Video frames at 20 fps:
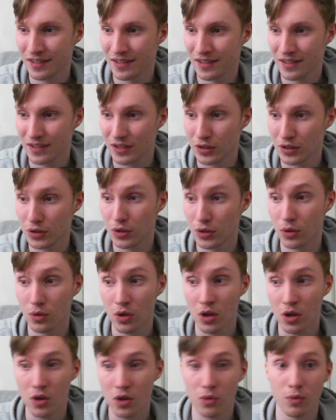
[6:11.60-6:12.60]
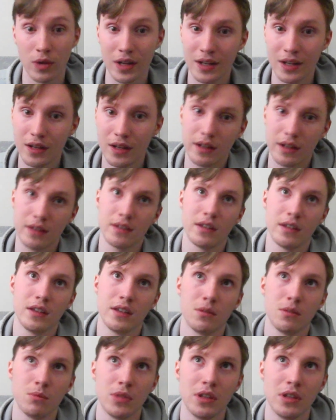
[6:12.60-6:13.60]
You know, writing an essay
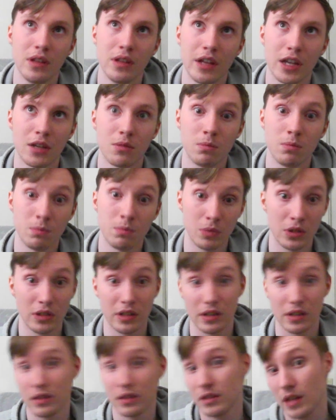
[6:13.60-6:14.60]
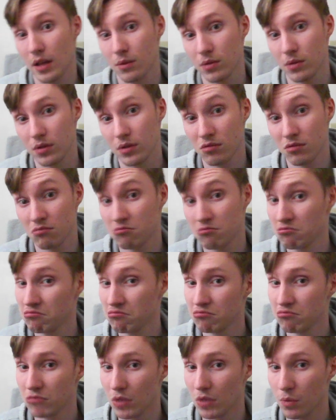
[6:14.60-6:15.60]
can be like building a sandwich,
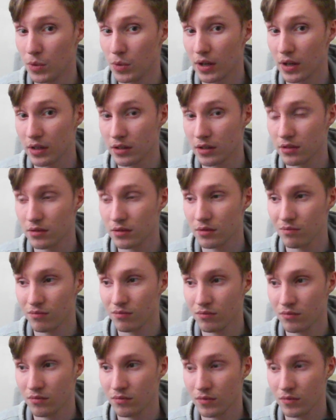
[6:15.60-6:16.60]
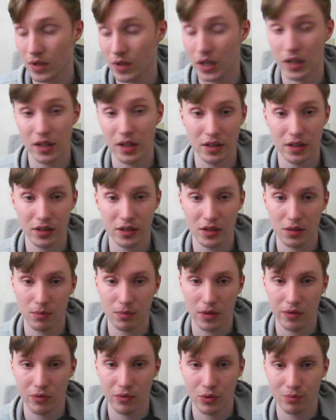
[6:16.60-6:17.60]
to be honest. I like this
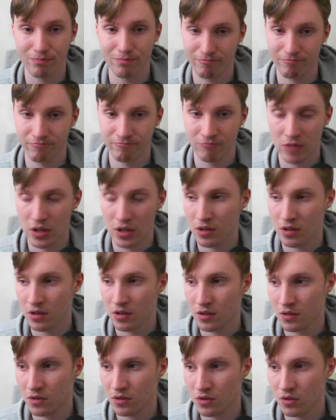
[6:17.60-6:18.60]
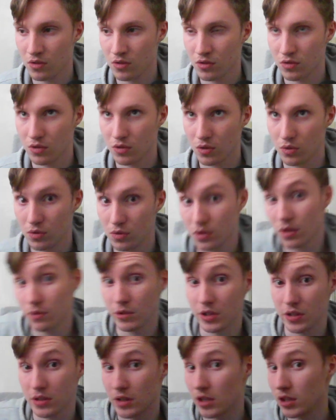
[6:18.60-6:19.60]
metaphor. So you start with
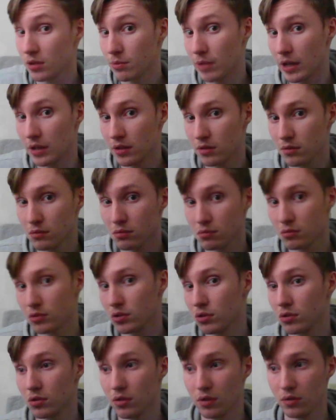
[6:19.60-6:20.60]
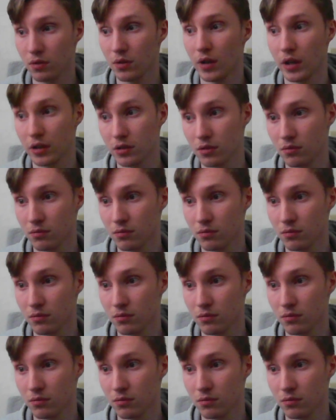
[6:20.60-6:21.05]
a solid base, which is your introduction.